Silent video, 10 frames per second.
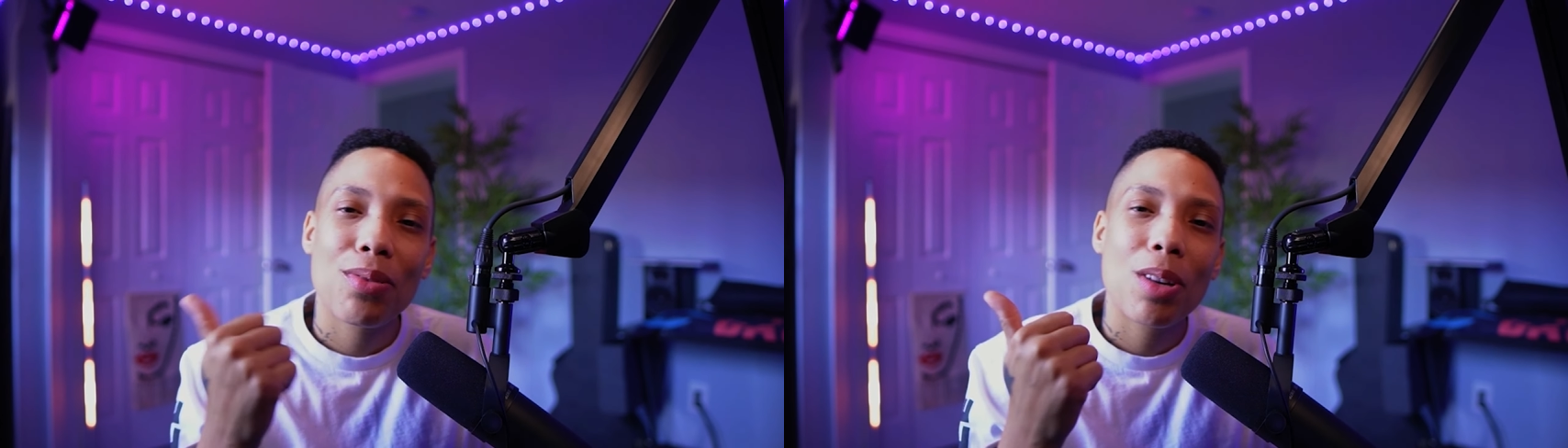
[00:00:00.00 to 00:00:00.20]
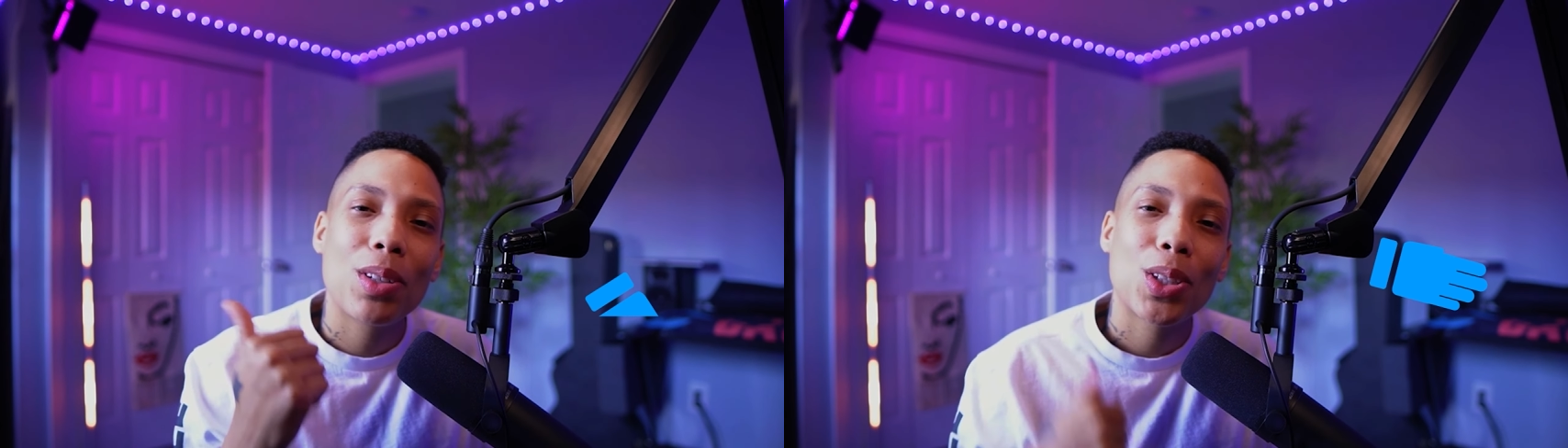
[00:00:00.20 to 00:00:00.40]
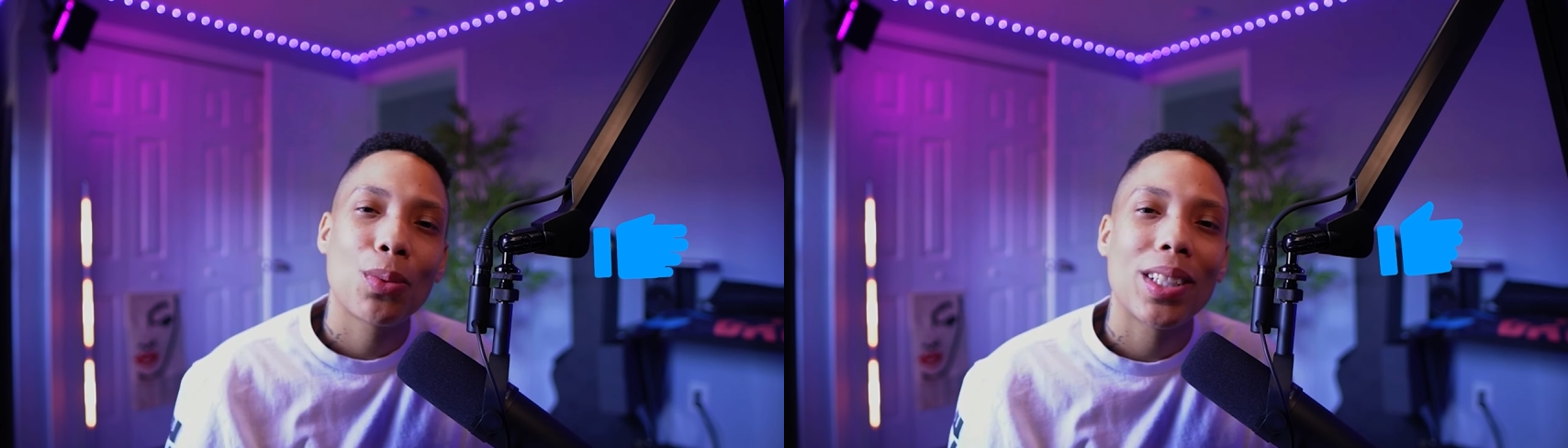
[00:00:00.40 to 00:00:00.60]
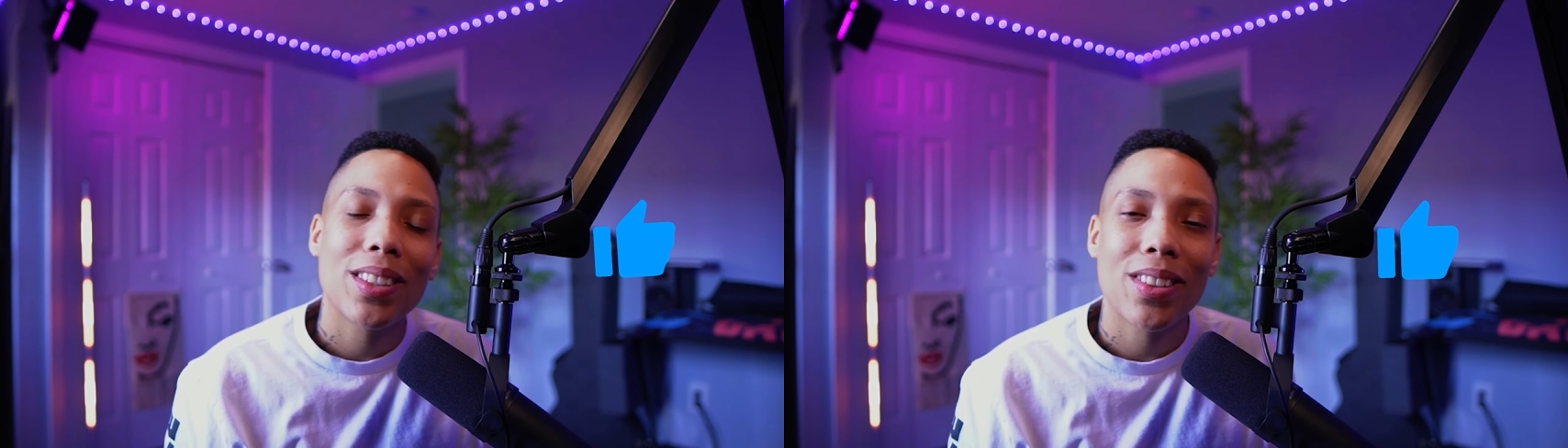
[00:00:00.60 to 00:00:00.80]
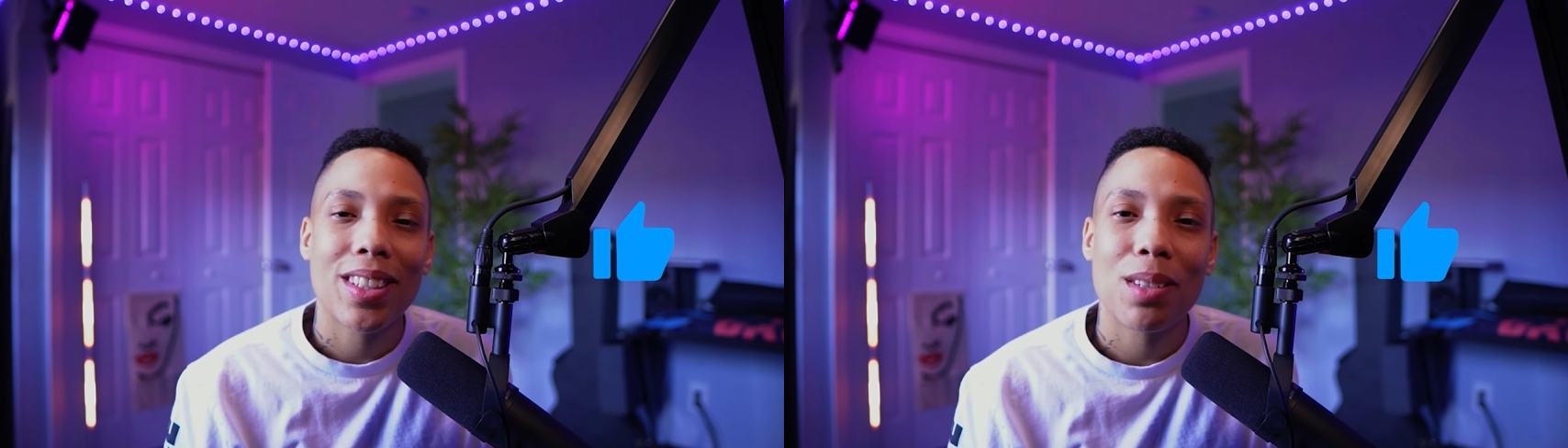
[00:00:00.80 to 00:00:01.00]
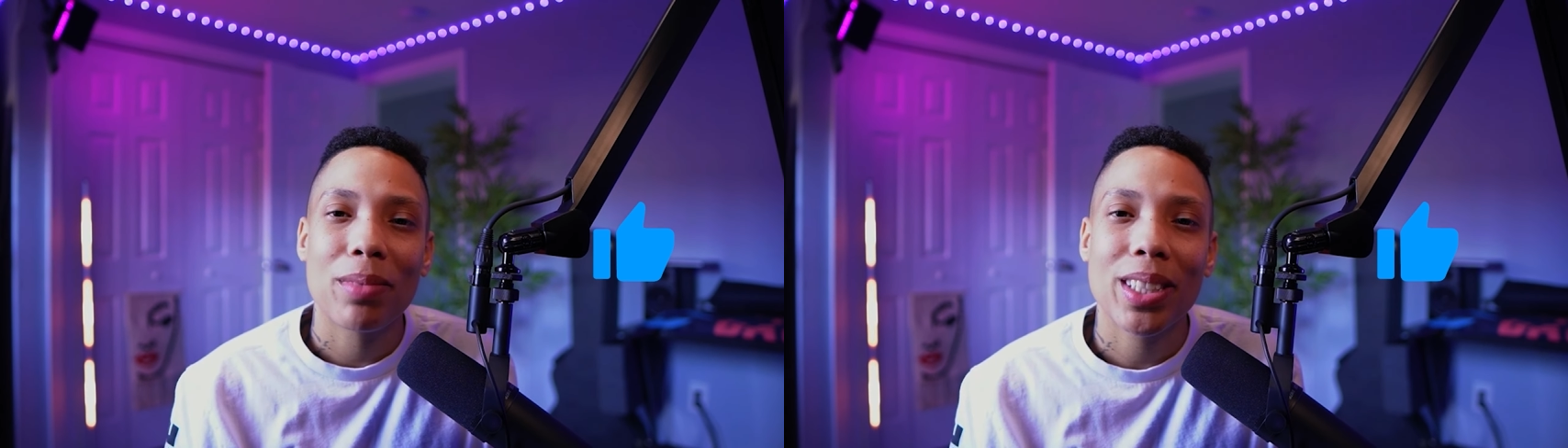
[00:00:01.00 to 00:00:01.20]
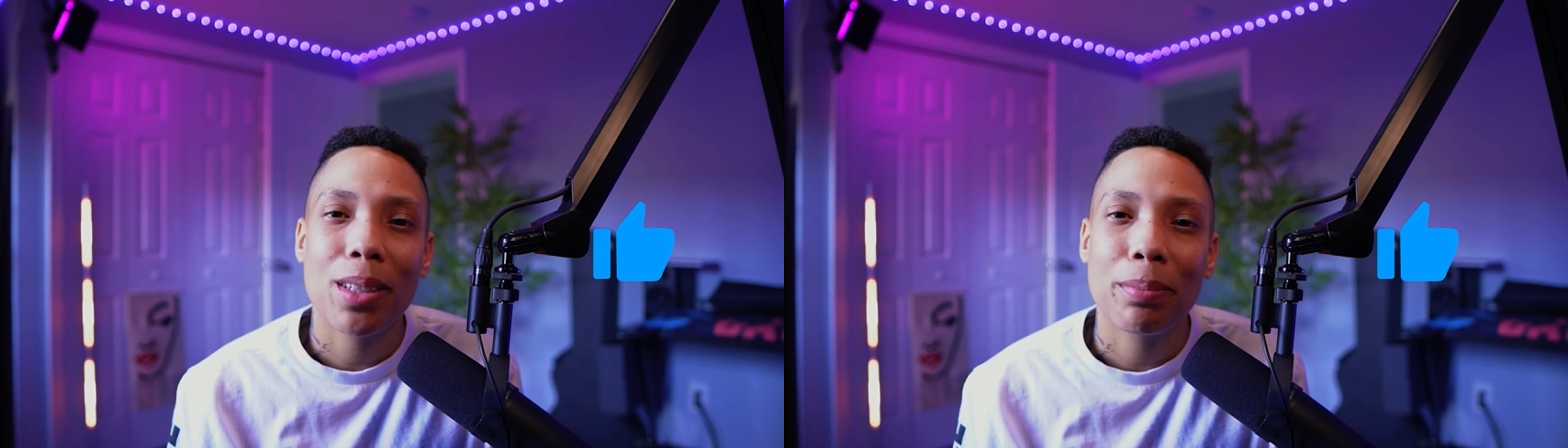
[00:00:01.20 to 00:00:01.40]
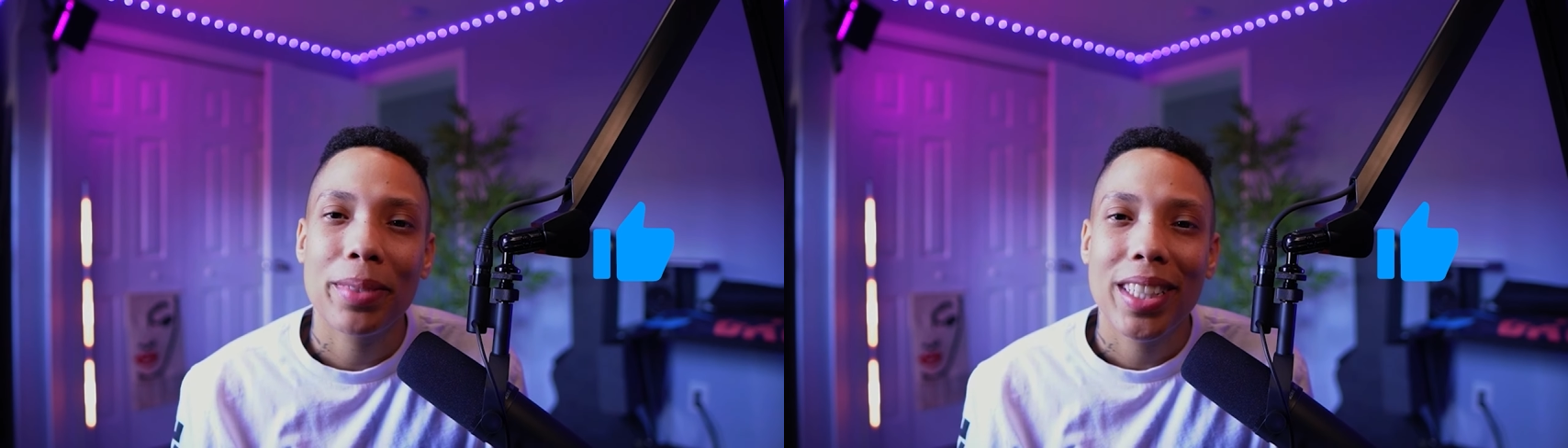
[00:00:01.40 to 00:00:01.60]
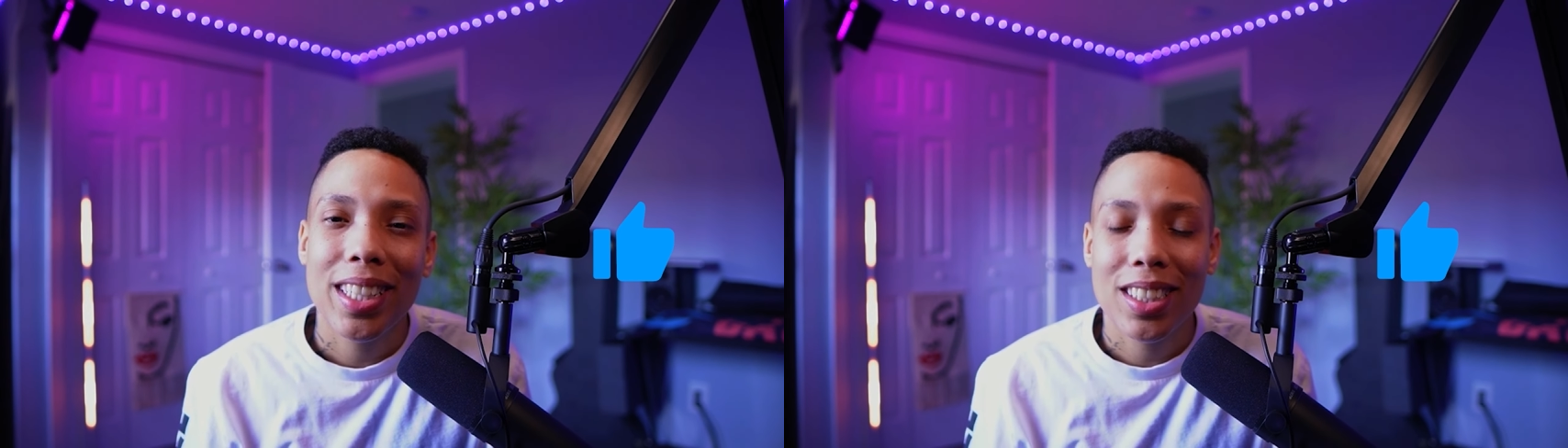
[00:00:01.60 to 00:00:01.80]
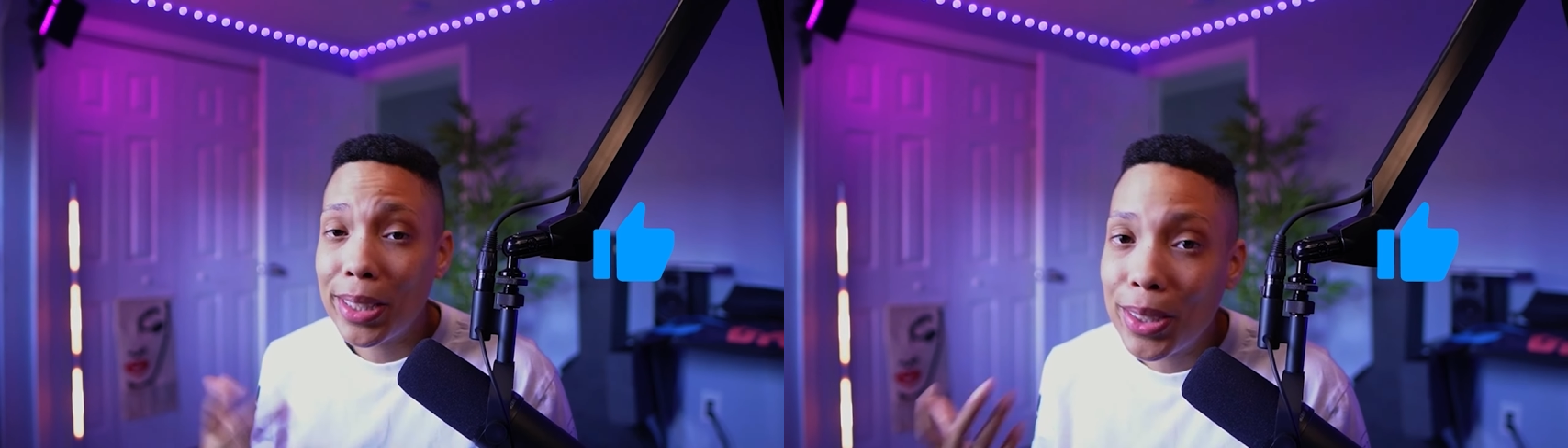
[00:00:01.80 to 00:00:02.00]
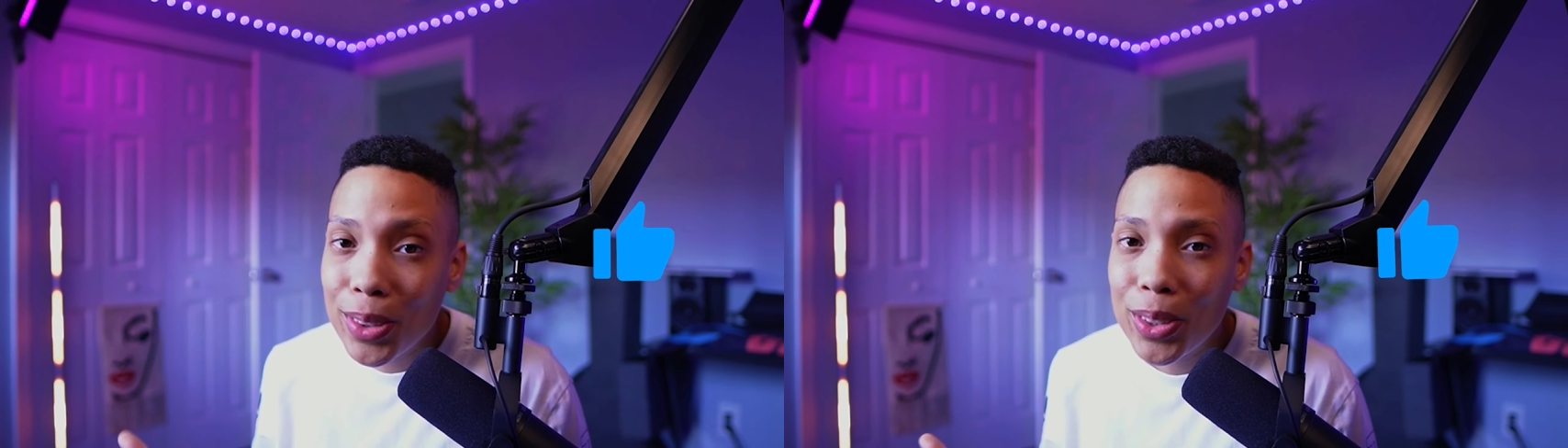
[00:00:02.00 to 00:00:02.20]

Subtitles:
then throw it a sweet little thumbs up so